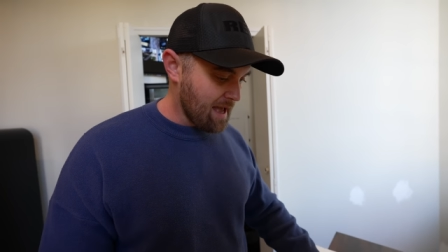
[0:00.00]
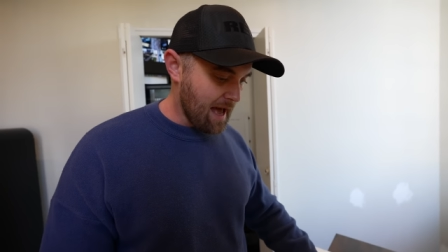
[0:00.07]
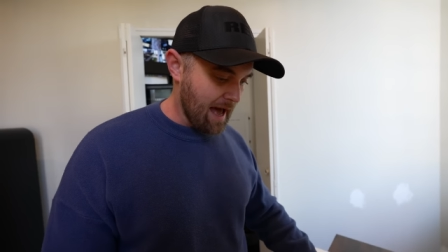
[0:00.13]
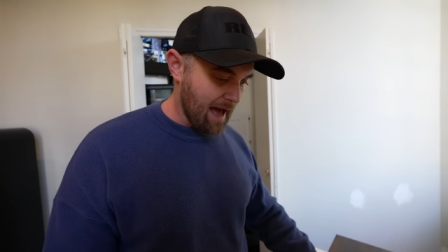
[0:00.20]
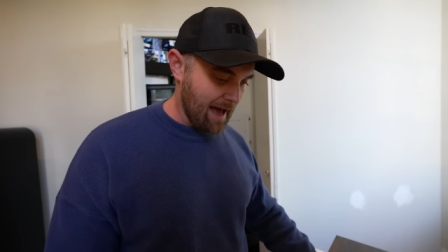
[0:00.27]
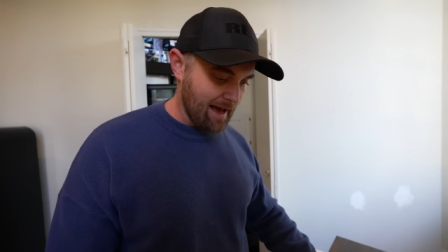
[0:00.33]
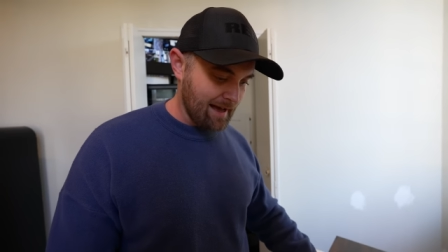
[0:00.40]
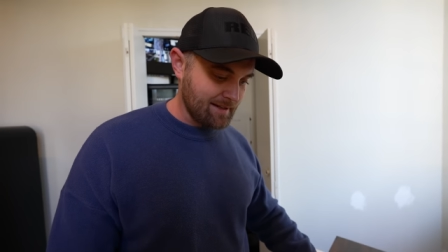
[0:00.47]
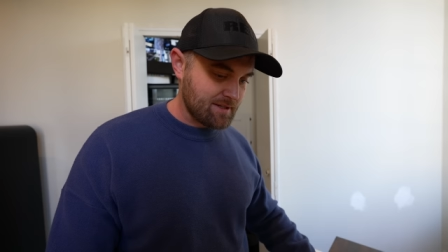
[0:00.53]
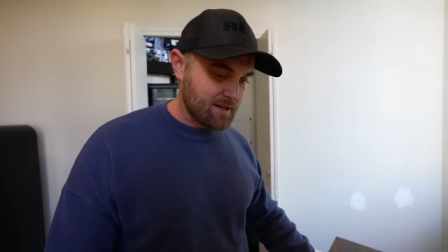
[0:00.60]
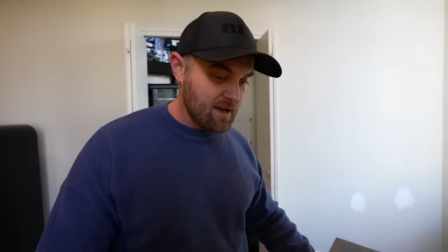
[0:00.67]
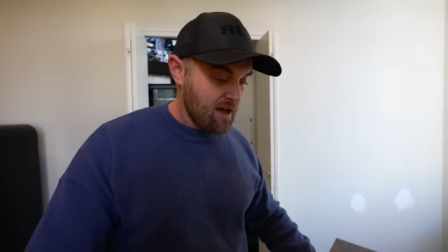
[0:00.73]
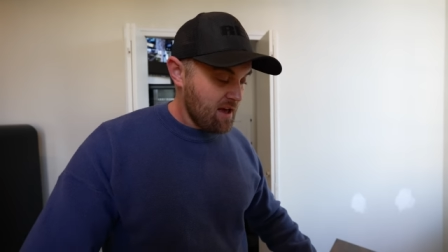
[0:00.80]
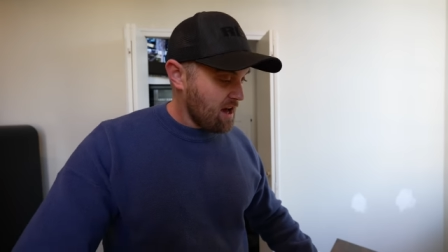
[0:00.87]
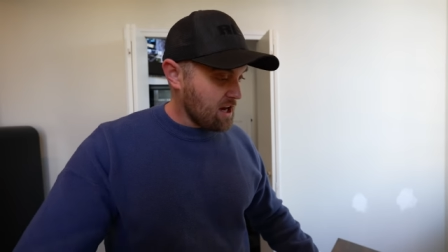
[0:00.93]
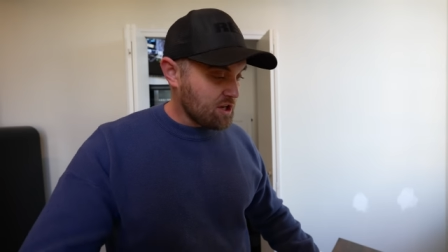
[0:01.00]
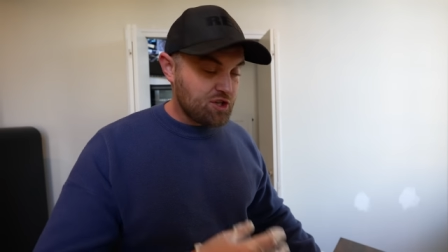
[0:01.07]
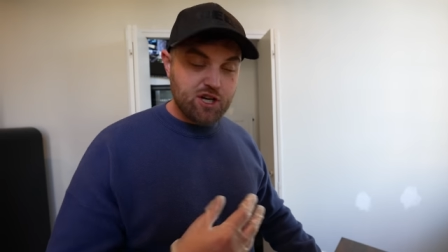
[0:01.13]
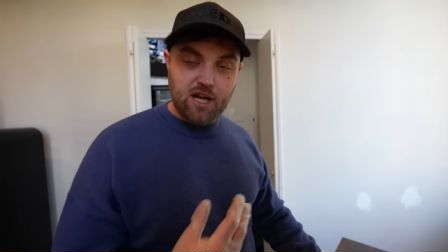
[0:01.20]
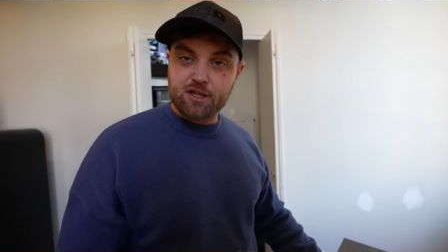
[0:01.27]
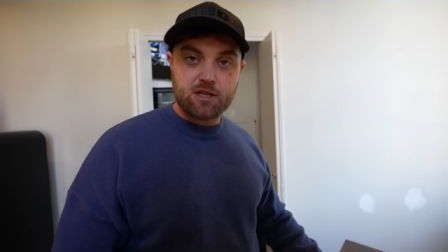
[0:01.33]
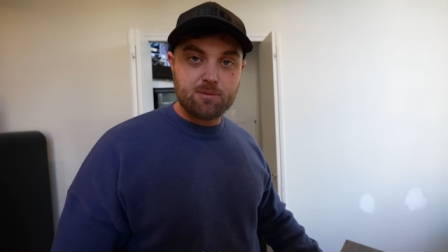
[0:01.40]
and a
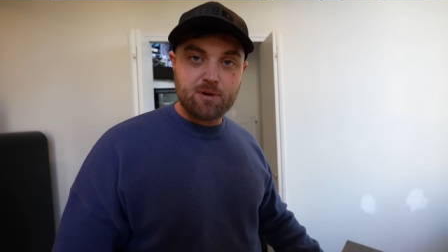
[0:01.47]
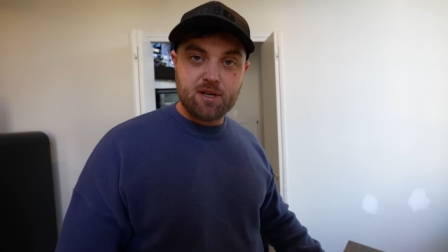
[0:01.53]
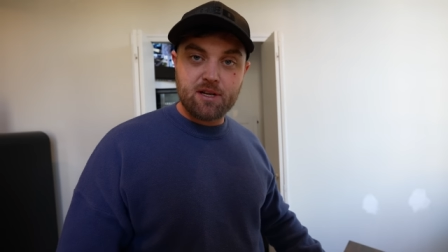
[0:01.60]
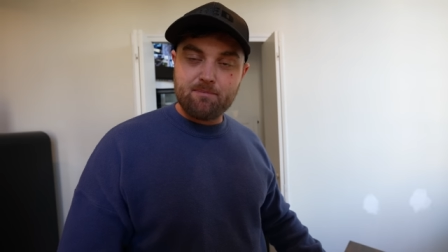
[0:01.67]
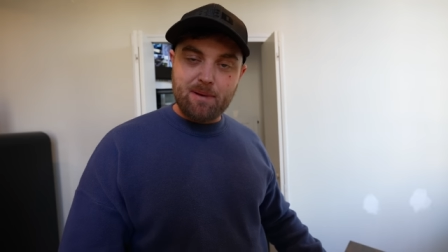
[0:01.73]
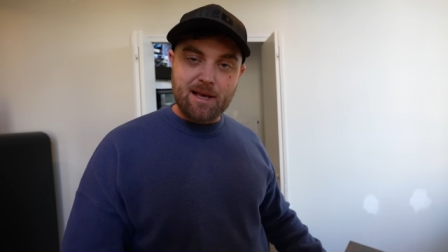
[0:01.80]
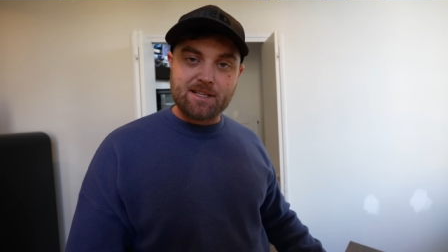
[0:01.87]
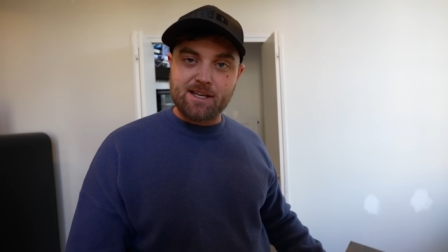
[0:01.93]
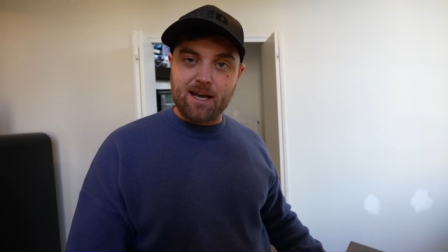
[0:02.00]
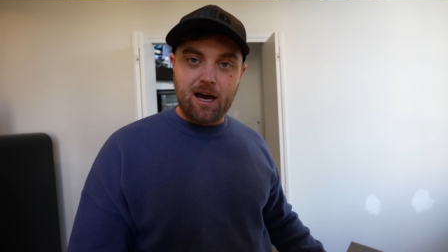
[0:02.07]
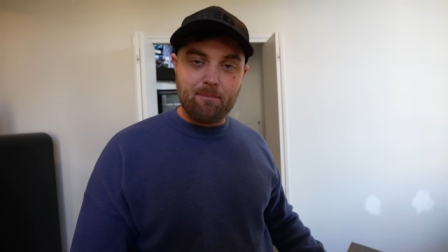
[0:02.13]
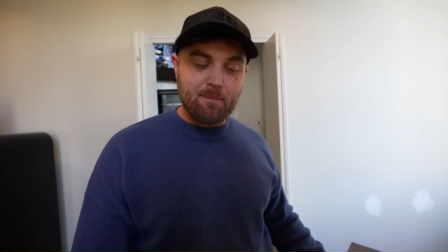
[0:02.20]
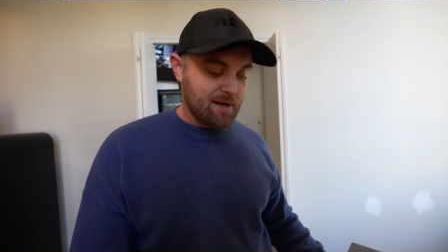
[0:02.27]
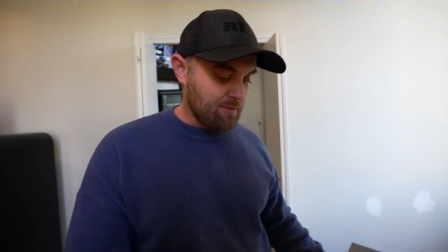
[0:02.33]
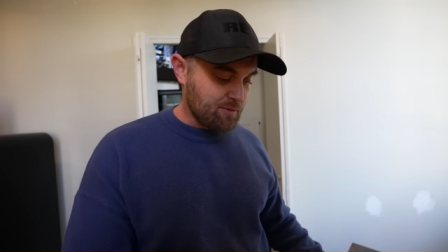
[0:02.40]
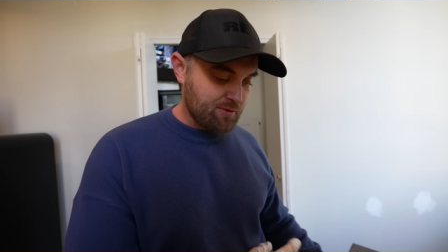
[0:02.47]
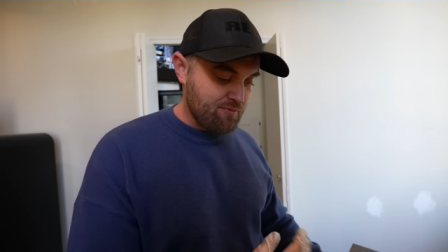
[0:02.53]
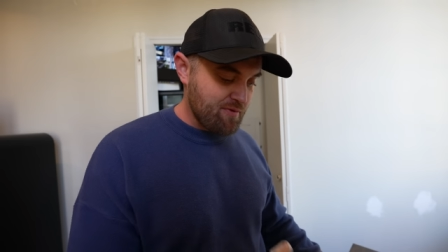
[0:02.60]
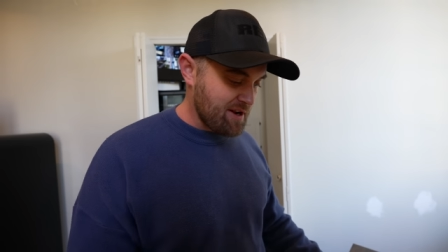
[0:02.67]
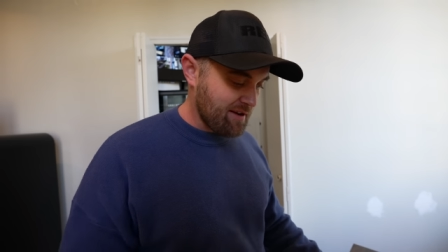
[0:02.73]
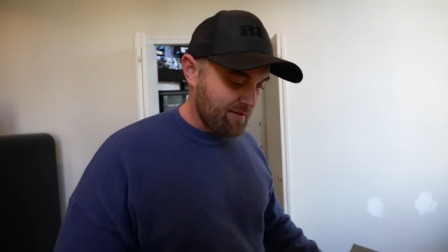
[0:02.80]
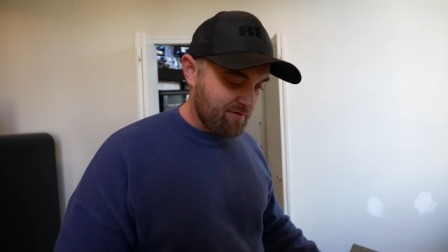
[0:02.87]
gentleman had picked it up and he was
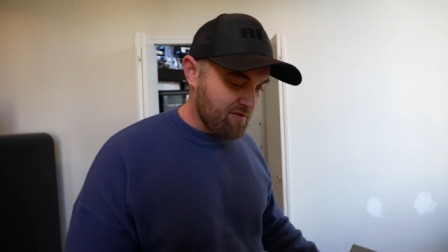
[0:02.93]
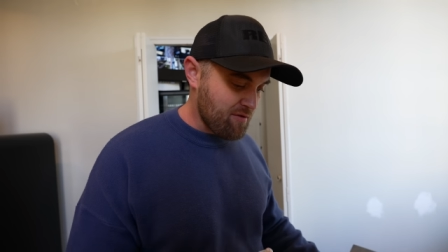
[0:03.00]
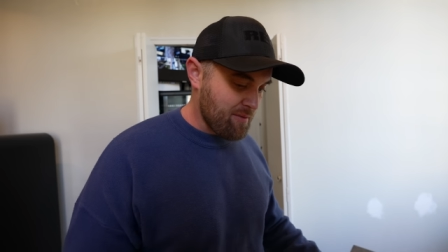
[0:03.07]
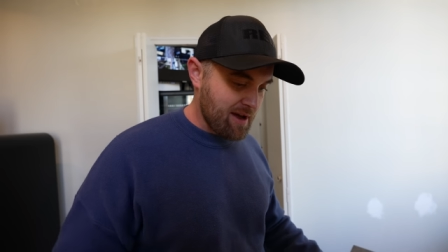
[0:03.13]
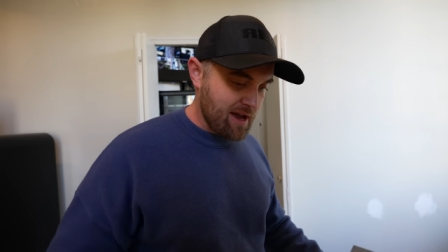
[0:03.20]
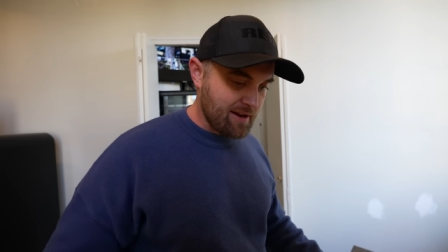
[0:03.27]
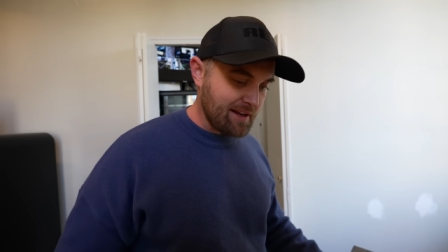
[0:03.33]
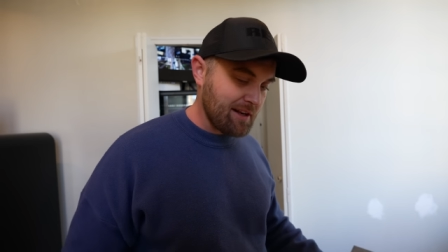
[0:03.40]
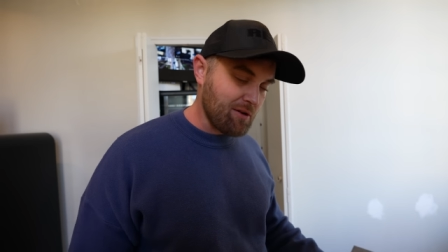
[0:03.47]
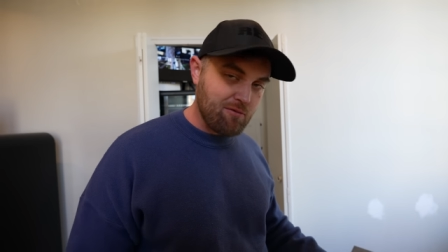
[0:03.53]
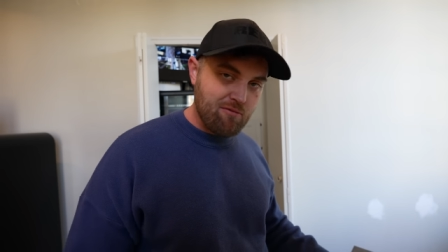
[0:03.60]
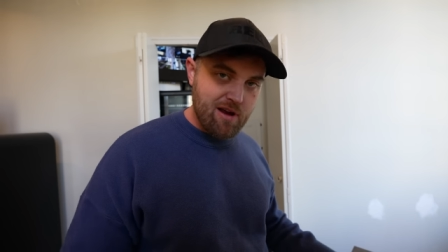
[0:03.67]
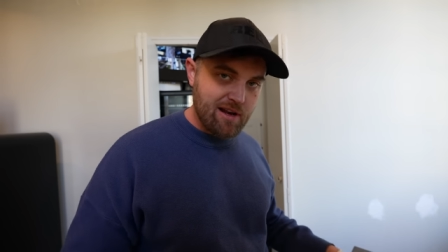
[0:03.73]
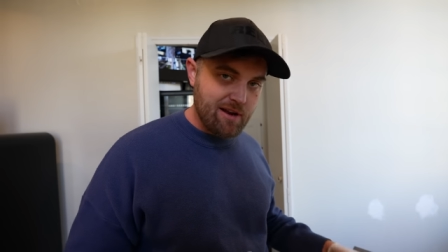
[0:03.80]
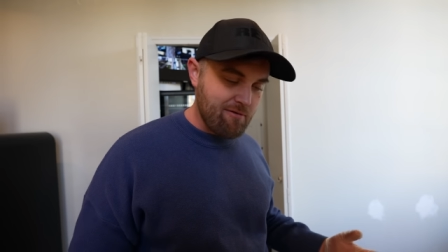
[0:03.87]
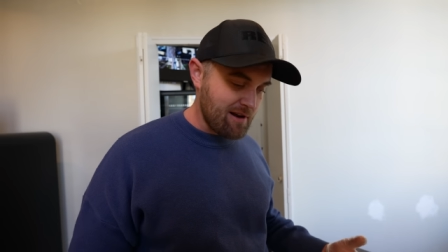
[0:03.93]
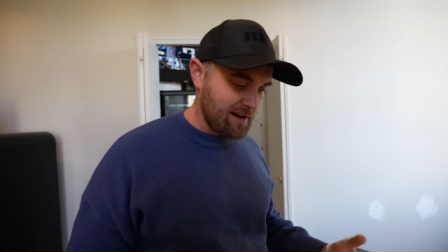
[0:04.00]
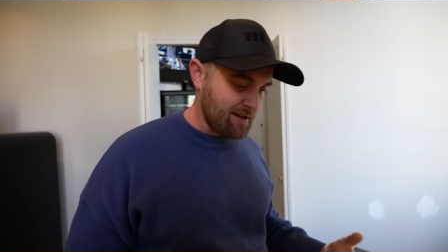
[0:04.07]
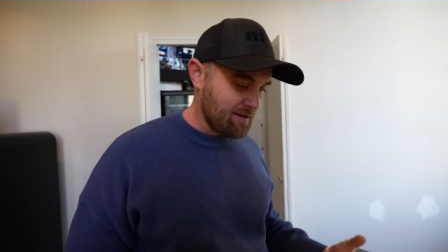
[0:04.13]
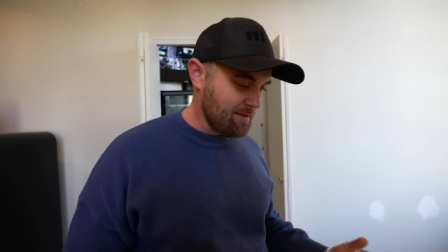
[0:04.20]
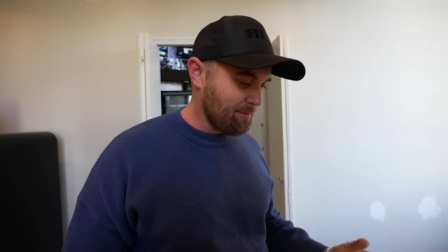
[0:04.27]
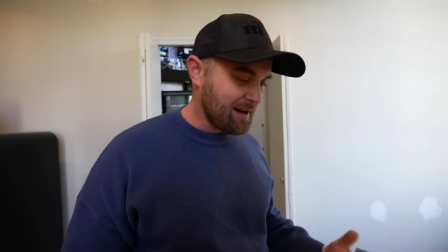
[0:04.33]
reading through it and he looked really,
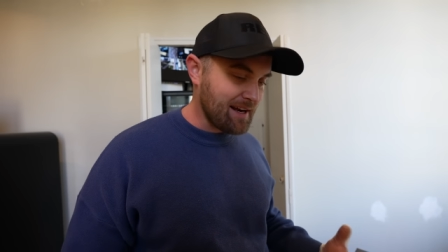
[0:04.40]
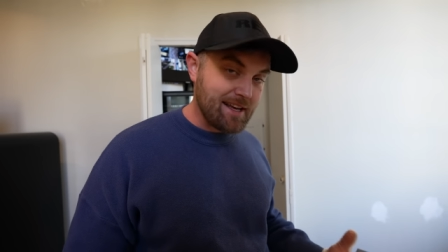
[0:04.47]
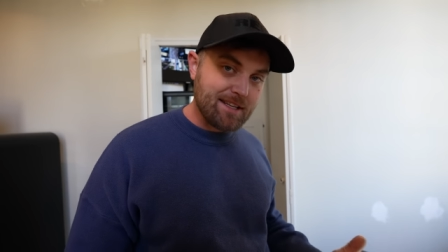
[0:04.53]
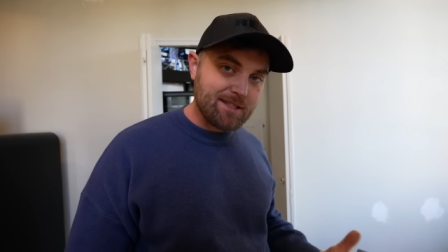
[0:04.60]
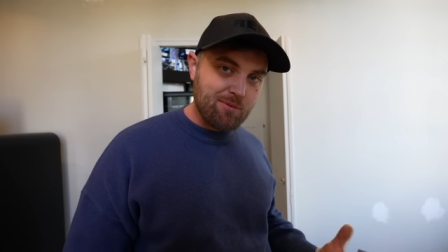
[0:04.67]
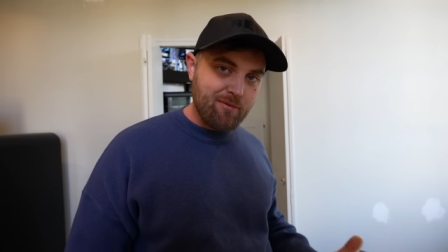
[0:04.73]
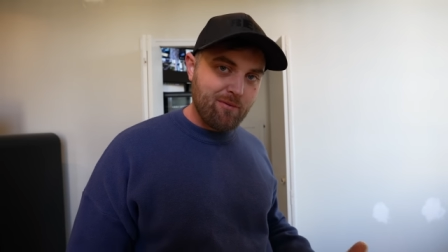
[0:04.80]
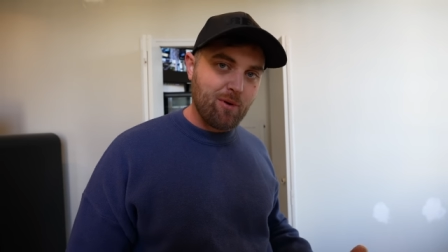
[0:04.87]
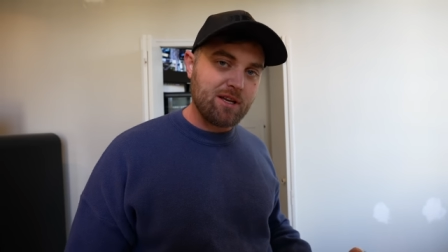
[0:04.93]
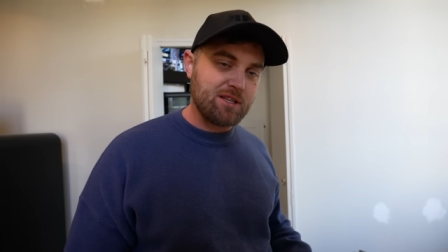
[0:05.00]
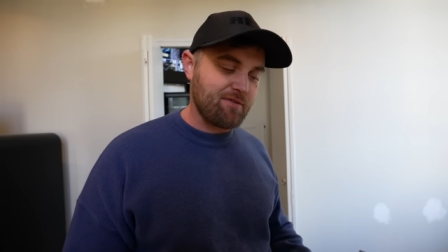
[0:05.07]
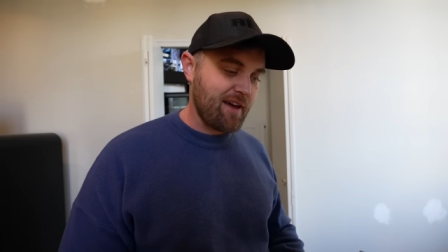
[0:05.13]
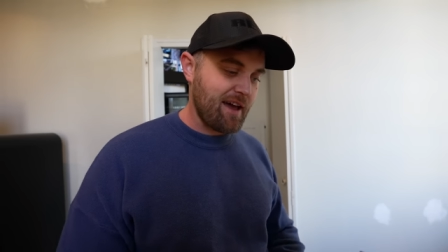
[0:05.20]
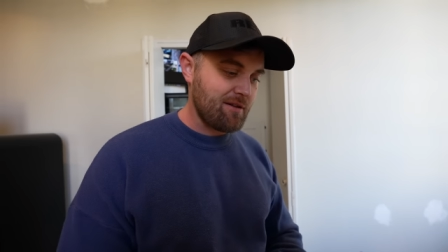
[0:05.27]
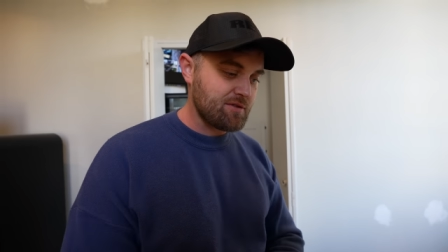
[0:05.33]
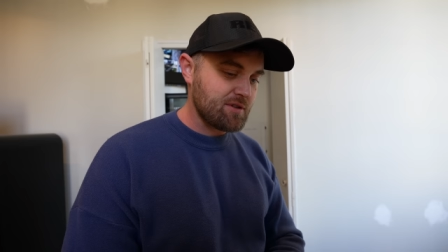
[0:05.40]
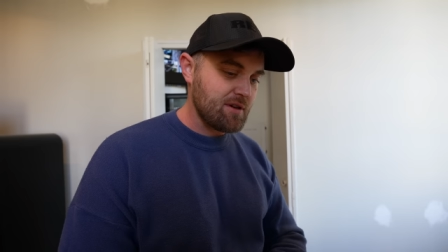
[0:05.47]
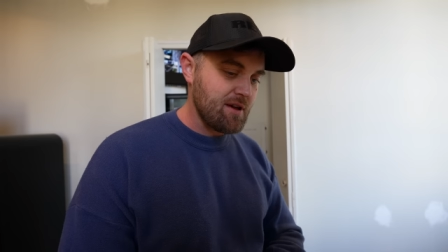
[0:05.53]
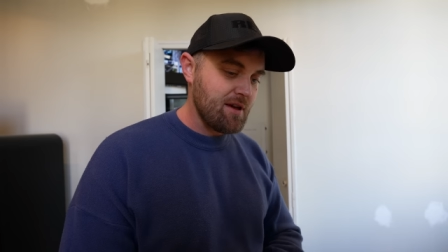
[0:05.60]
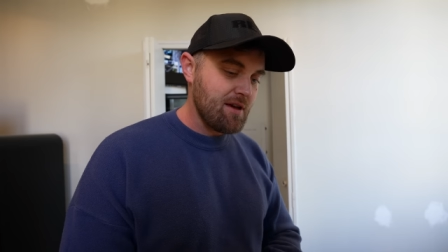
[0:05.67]
really pleased with what he's found.